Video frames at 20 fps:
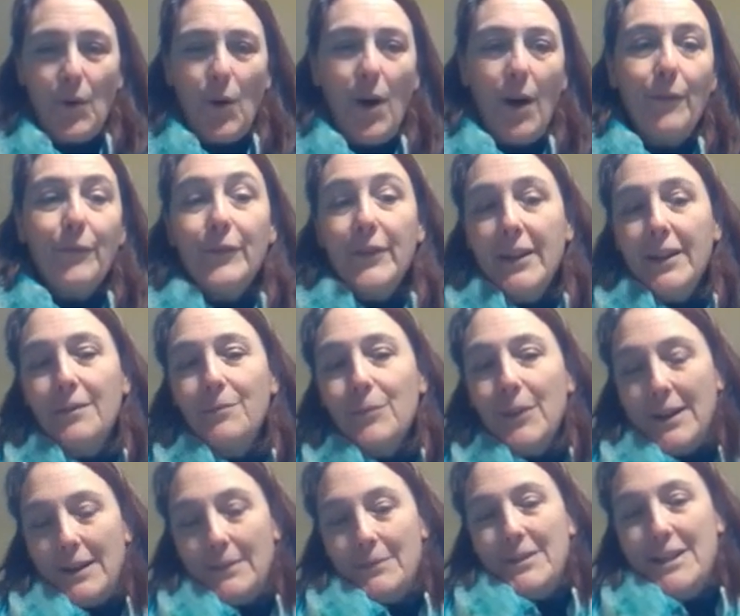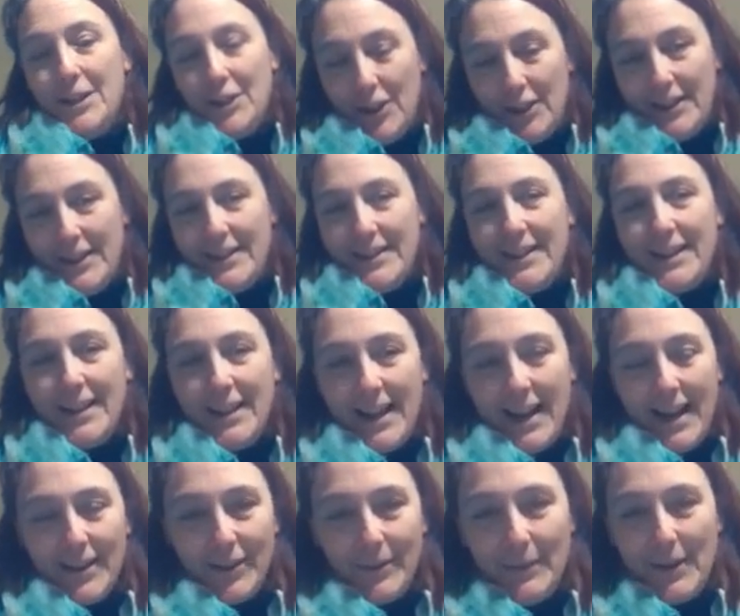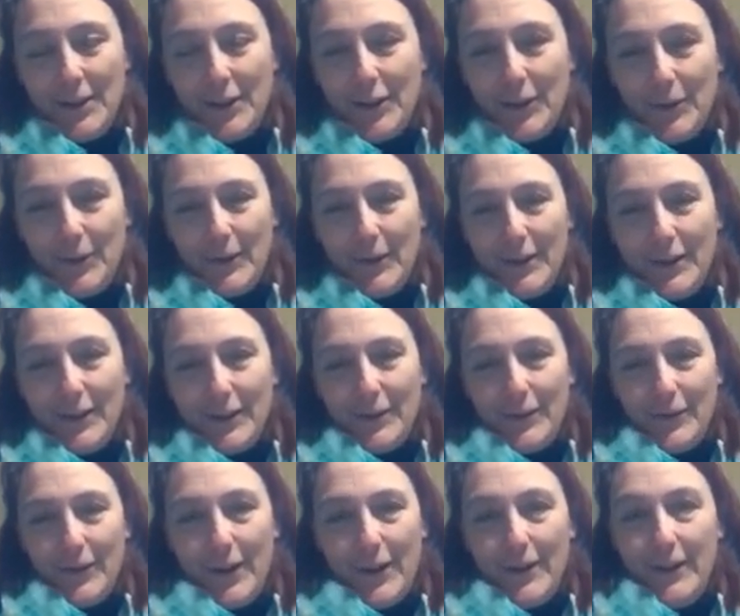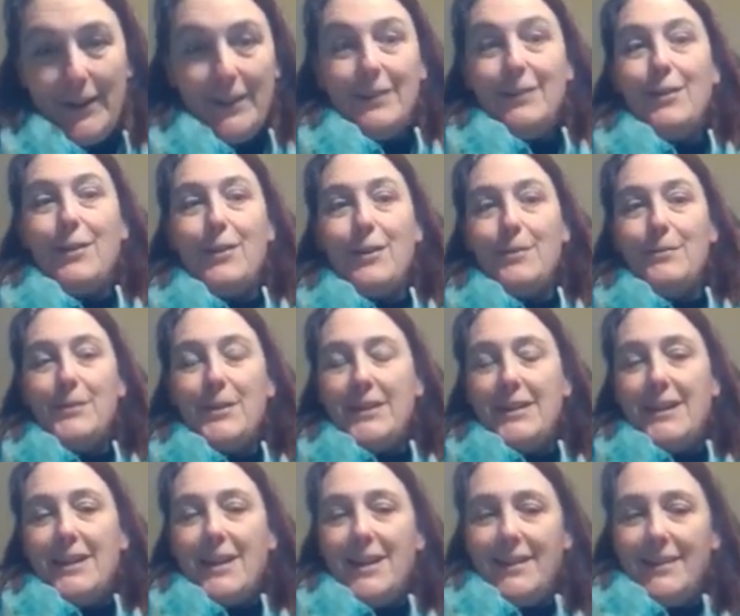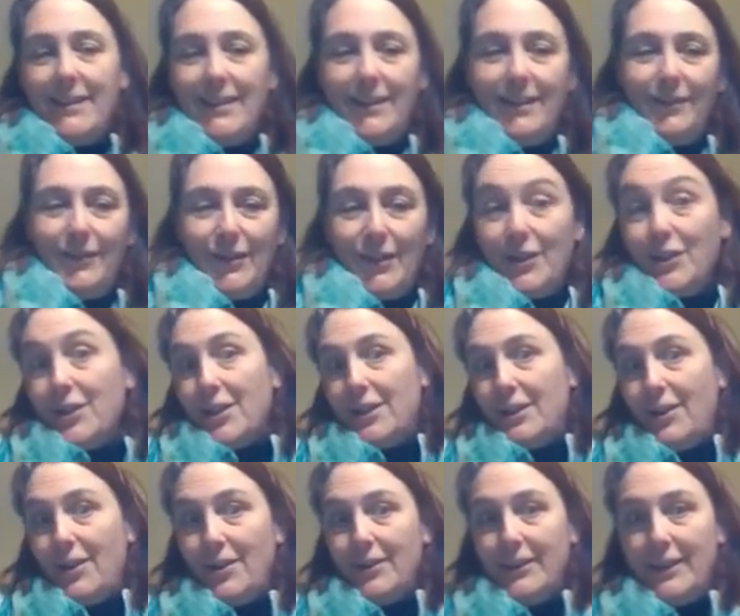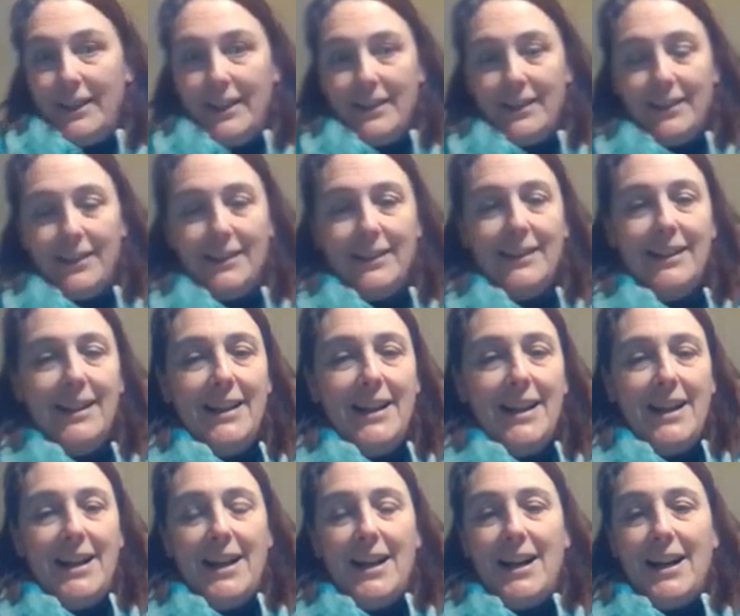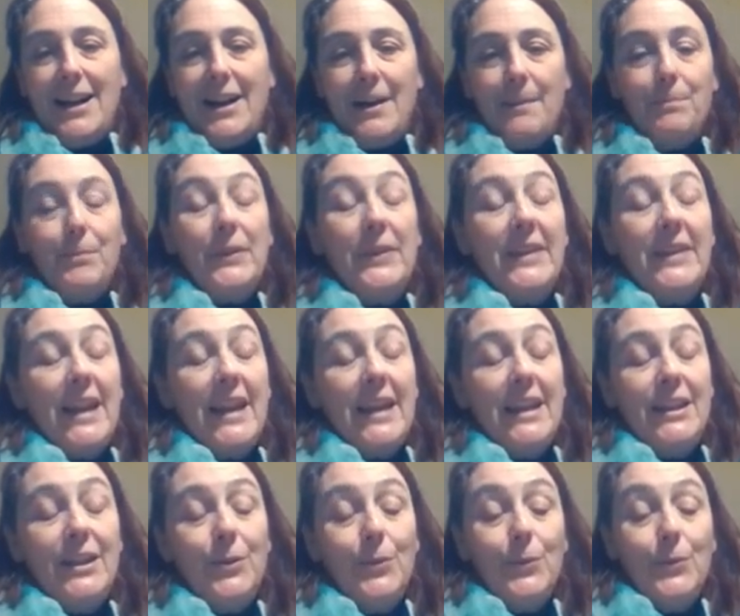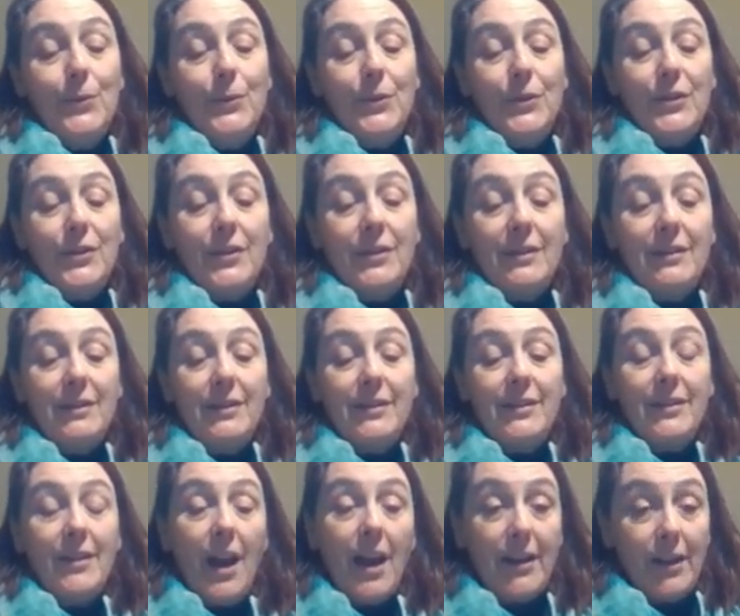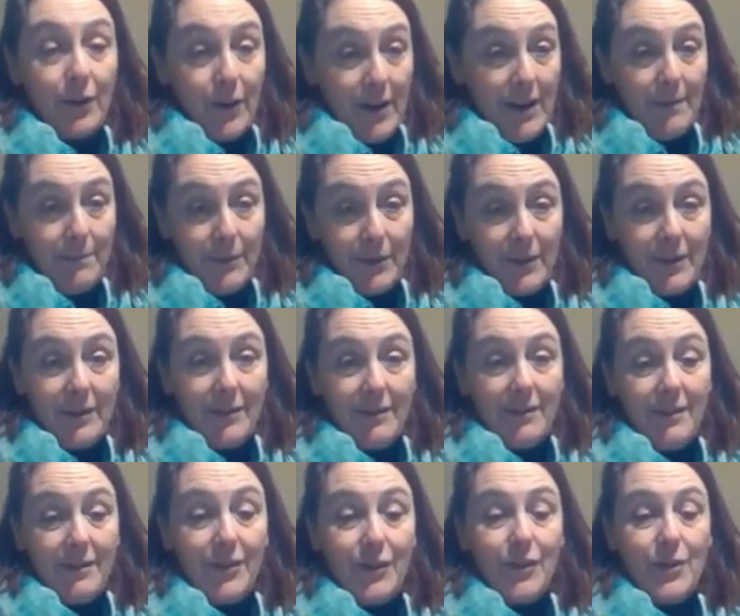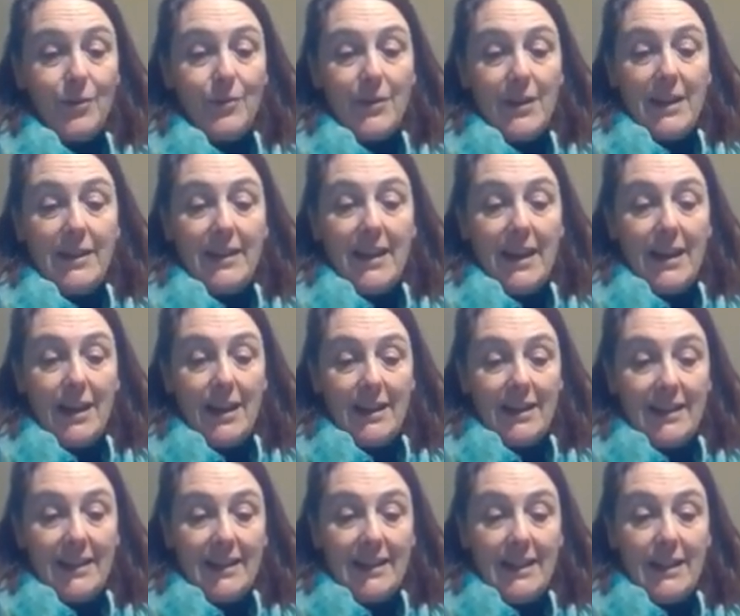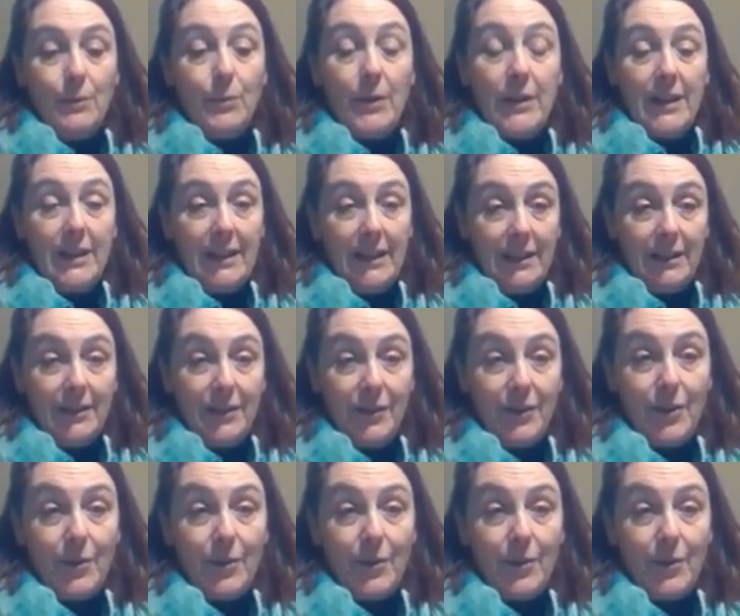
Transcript: Often when I'm teaching this in class, my students are very alarmed at the idea of such a long needle, but they use sonograms so that they can see where the needle is